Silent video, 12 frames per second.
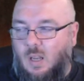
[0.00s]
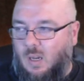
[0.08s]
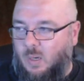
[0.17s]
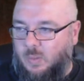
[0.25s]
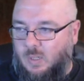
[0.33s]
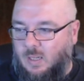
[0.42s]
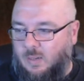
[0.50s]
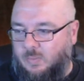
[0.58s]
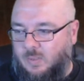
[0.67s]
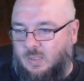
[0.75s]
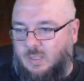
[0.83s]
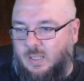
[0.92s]
I would love
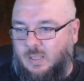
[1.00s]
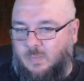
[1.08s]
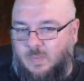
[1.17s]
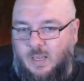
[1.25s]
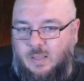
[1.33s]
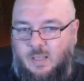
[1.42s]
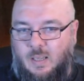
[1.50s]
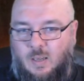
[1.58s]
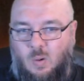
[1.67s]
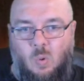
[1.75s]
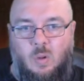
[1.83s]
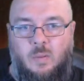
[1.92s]
to see the fact that
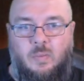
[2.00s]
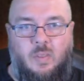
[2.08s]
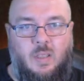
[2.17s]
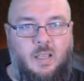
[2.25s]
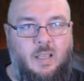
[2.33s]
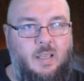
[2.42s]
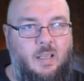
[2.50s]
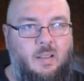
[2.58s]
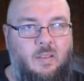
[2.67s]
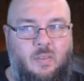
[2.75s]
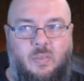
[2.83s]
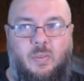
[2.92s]
all of the
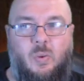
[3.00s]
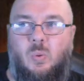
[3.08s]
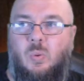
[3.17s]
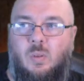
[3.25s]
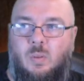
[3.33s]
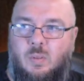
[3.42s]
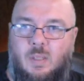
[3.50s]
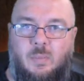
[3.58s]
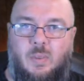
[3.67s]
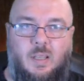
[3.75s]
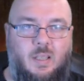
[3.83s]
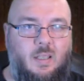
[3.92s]
the Thule or
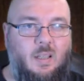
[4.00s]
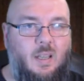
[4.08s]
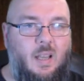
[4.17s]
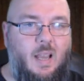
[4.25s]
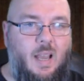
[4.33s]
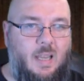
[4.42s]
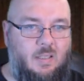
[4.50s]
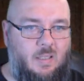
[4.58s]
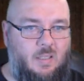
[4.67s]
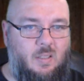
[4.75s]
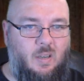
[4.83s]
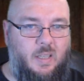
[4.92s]
something has
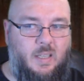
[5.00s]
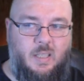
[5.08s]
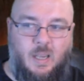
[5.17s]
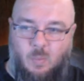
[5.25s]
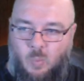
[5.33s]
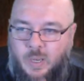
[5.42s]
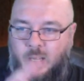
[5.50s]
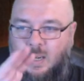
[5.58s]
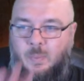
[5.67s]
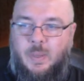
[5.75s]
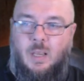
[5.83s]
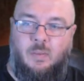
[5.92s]
decided, yep, yeah, we're going to
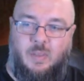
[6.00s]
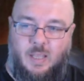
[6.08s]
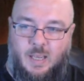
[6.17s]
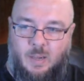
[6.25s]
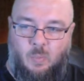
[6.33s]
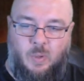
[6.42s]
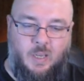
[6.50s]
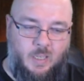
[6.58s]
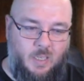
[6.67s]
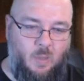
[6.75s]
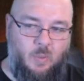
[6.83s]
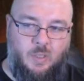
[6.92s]
be over there. We're going to
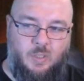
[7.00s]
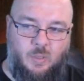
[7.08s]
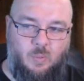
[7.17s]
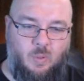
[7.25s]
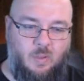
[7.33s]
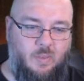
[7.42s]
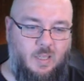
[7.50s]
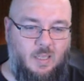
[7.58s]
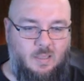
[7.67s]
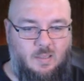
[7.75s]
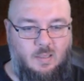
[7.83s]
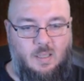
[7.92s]
go and do all of
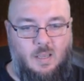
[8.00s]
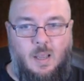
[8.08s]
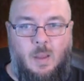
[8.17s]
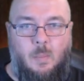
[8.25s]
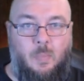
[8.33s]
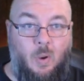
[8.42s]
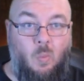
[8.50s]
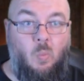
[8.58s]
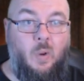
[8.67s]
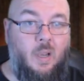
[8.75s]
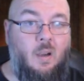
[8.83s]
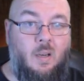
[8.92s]
this, but
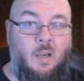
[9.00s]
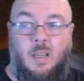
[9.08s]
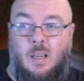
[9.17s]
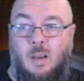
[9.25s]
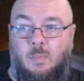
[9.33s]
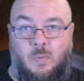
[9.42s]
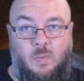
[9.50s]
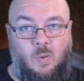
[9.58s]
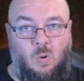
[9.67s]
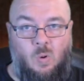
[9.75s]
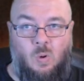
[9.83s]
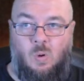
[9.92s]
we are going to come
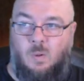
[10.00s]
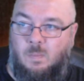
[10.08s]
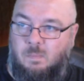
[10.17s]
for